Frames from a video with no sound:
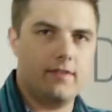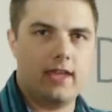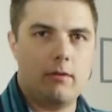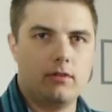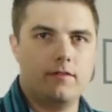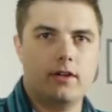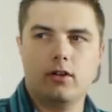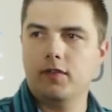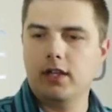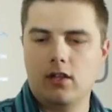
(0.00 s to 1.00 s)
the camera living here
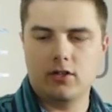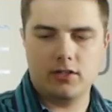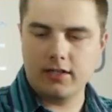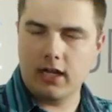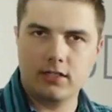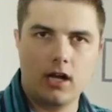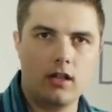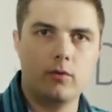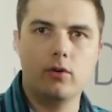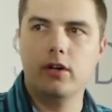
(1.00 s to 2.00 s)
all day long, just like a
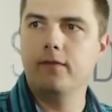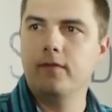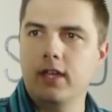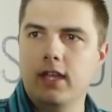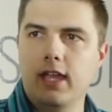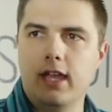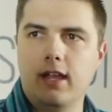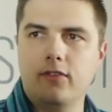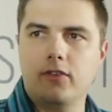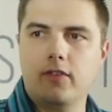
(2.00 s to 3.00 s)
dolly would.
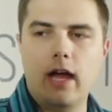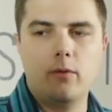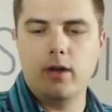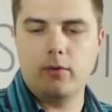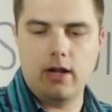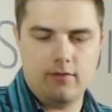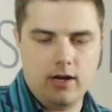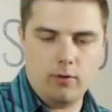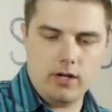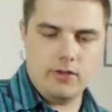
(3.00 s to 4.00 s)
And so that way, whenever I want to